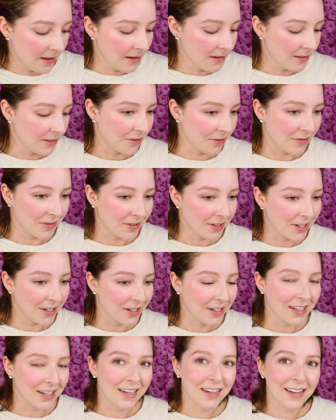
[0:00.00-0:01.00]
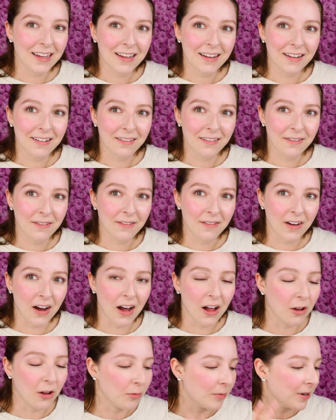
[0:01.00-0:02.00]
So a good
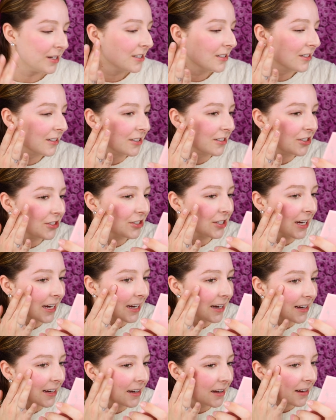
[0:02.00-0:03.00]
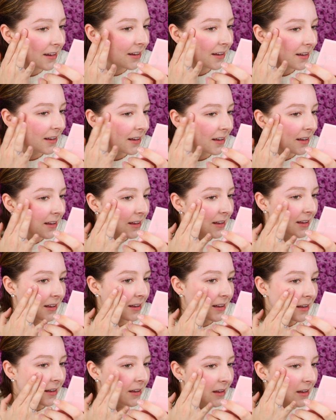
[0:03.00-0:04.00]
fall winter shade.
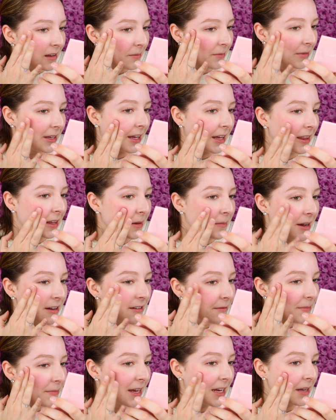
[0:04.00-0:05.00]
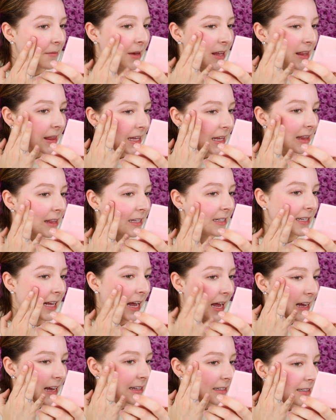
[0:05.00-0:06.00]
yeah, the amount of pigment that this
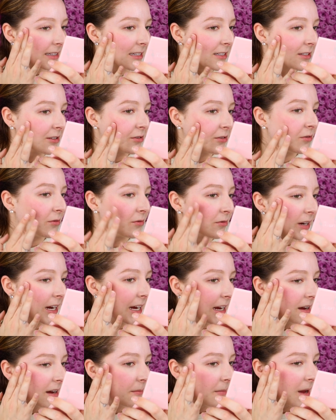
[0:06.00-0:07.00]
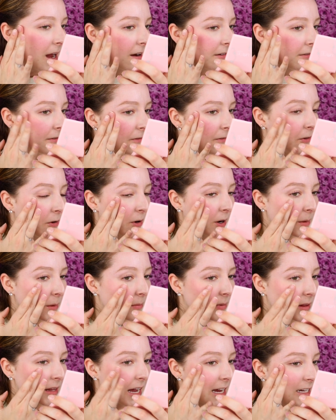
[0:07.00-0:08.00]
has is a great amount for a
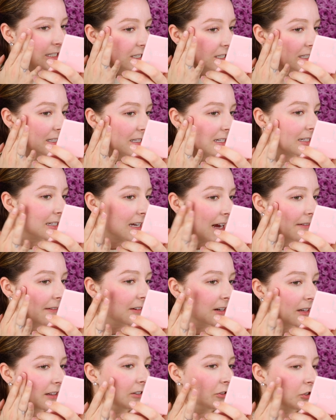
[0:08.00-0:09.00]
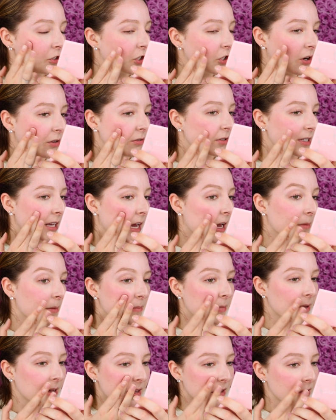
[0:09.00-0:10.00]
blush because it definitely shows up
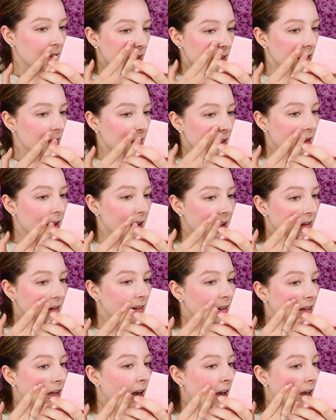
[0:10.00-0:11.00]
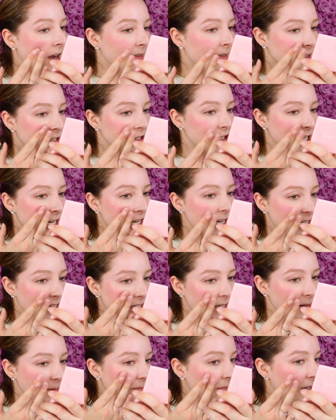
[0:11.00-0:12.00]
a lot on the cheeks,
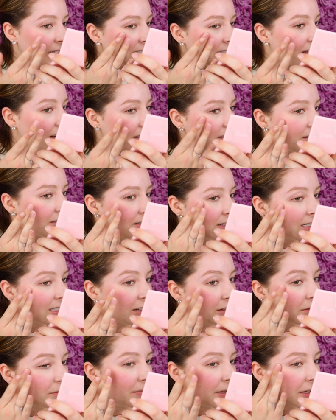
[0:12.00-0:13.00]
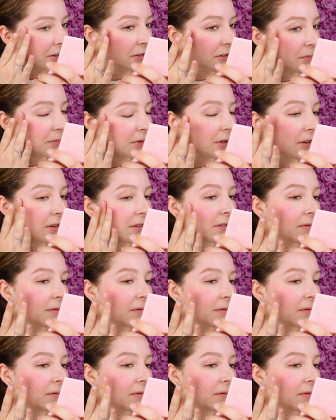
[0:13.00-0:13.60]
but it's also still buildable.